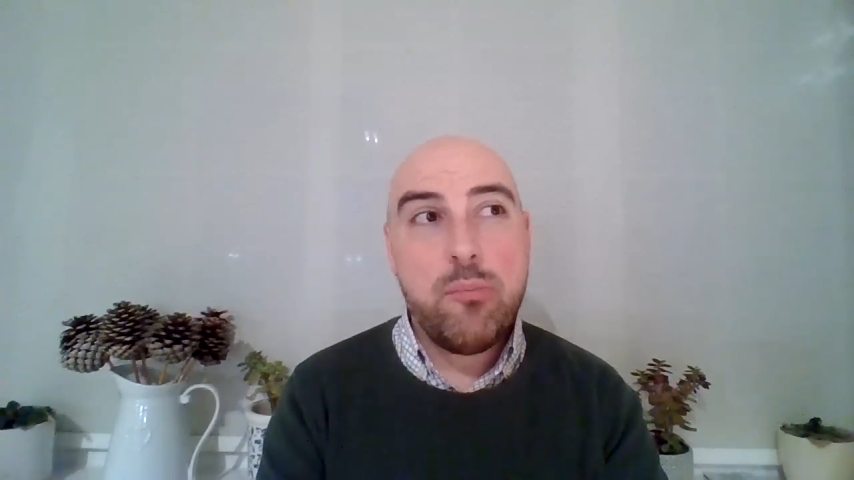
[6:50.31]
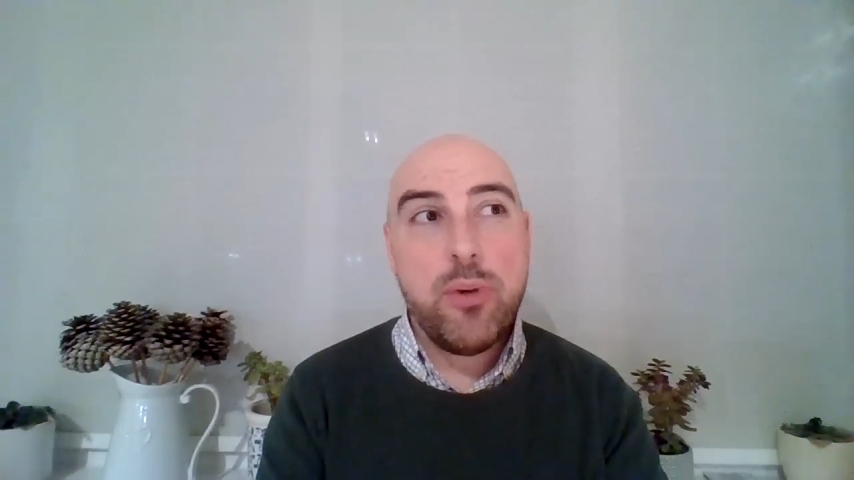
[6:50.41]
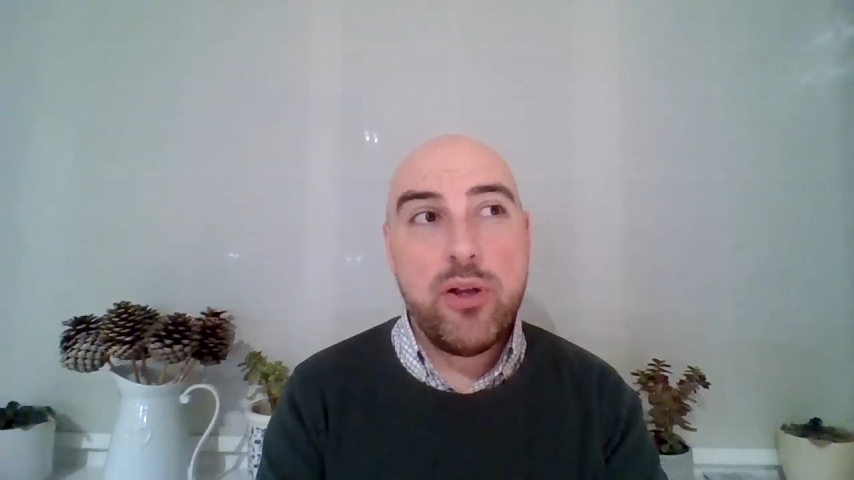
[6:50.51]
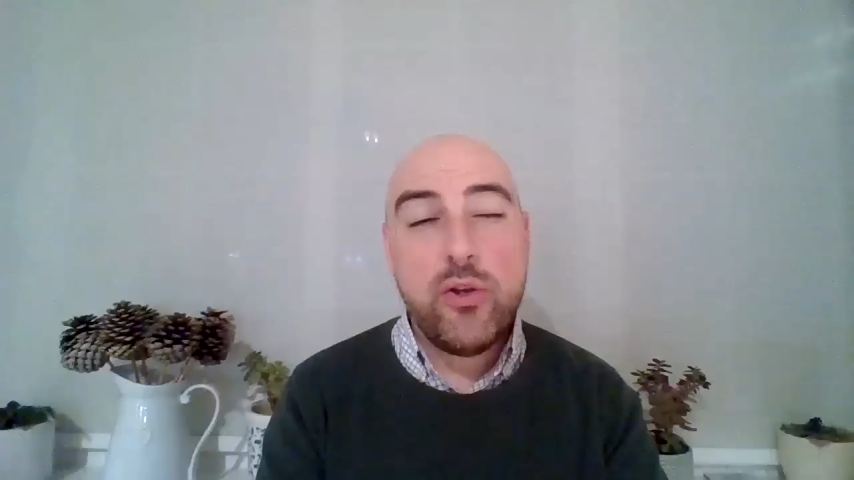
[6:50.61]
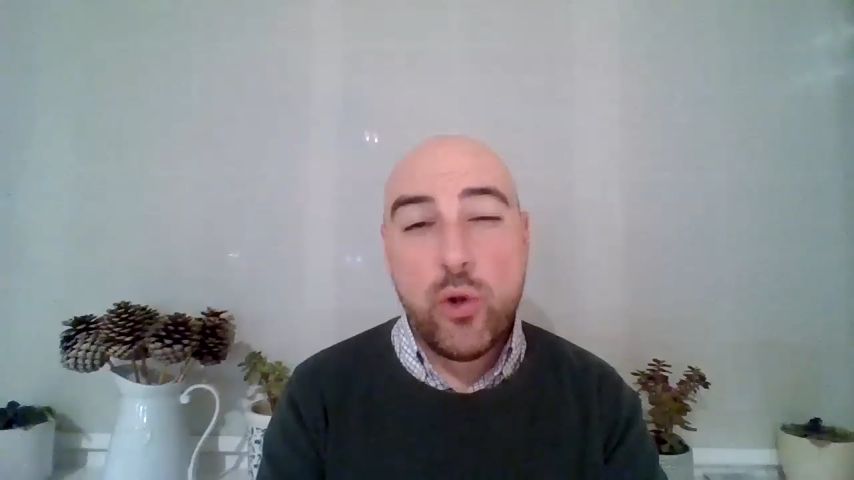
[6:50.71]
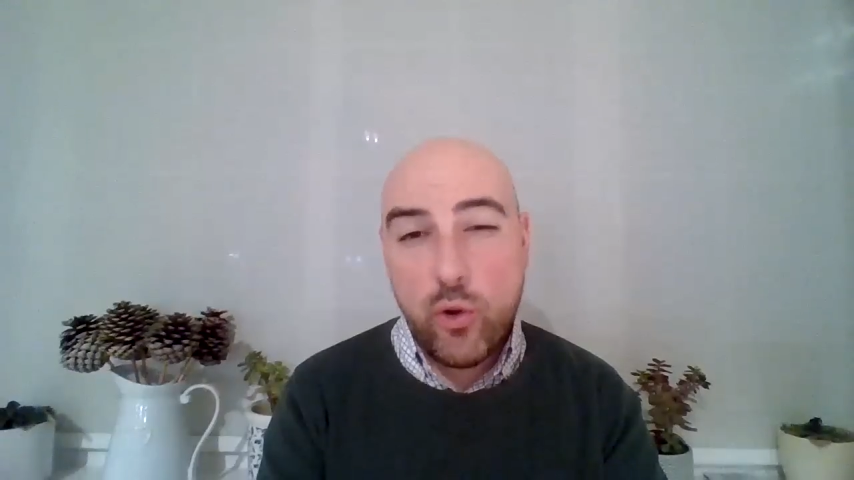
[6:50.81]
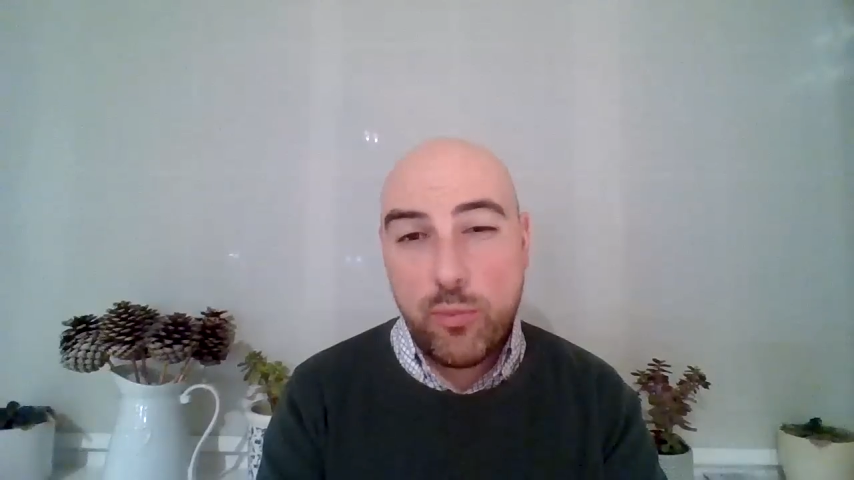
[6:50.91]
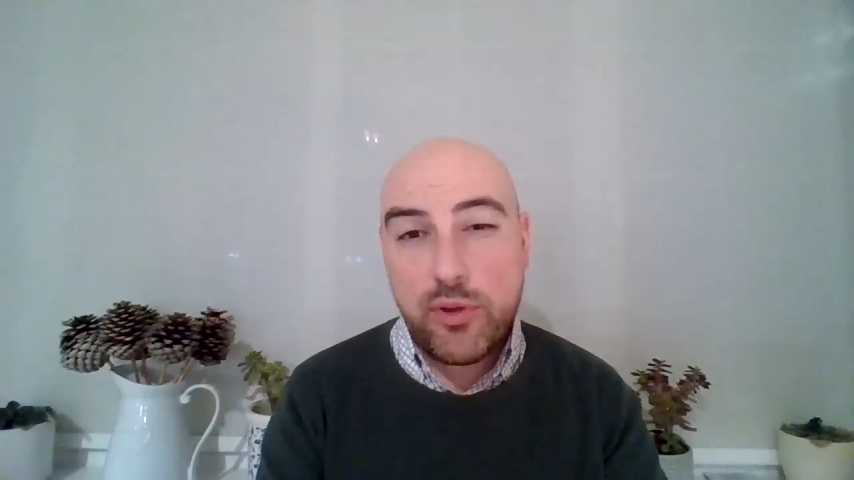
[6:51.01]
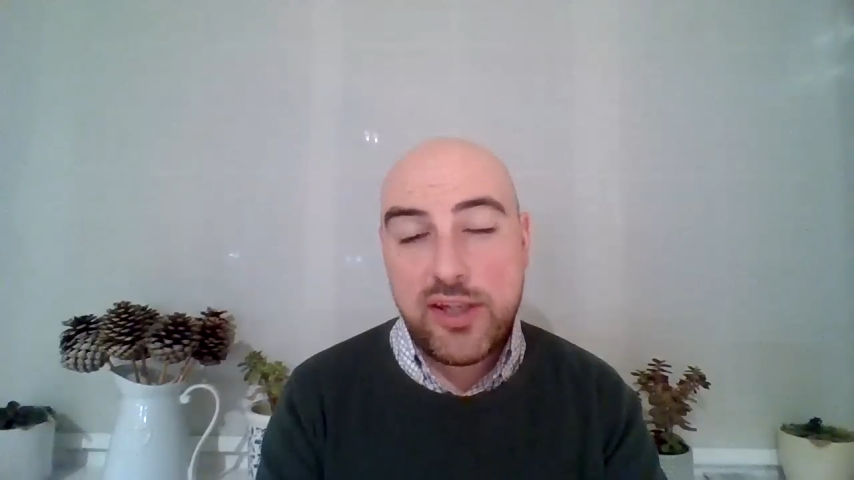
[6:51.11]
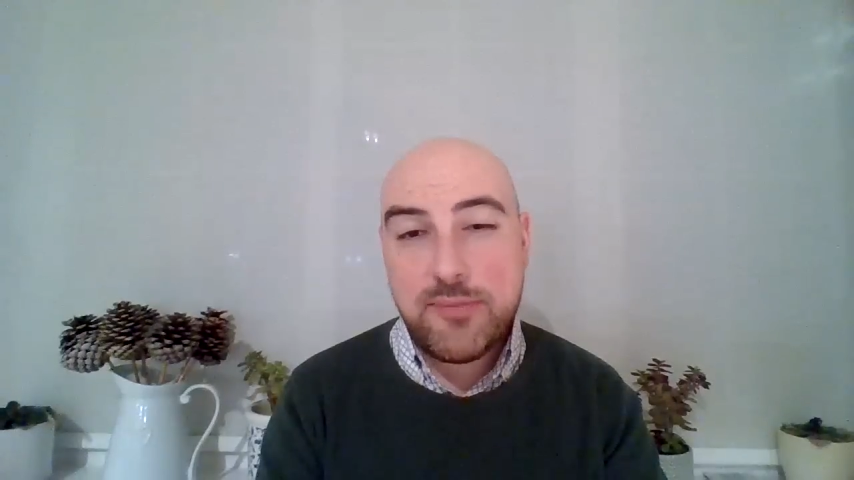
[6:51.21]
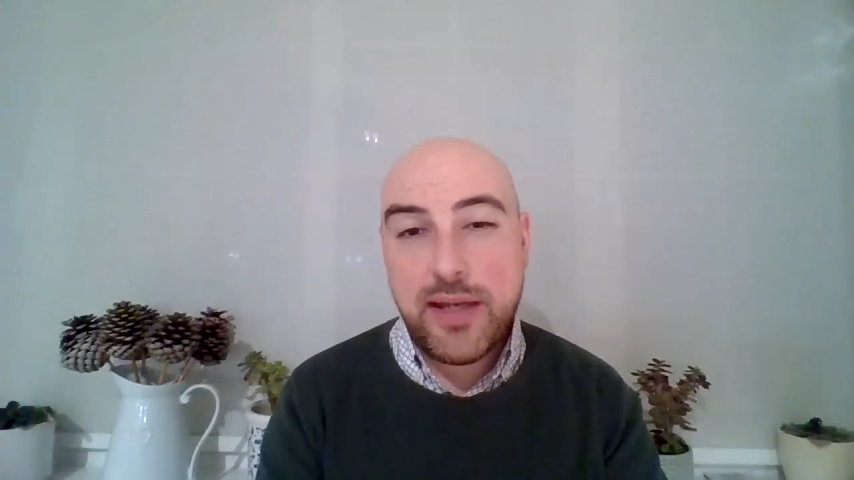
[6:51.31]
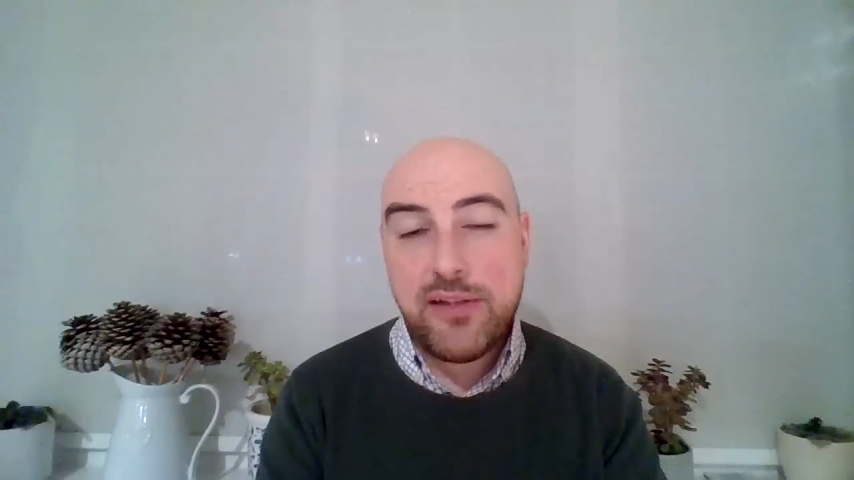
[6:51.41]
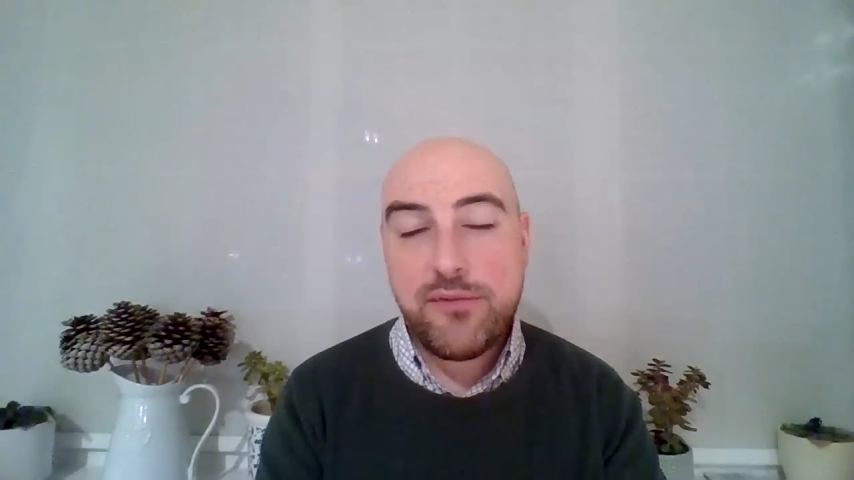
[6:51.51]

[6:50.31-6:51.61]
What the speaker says: But not all bookies paid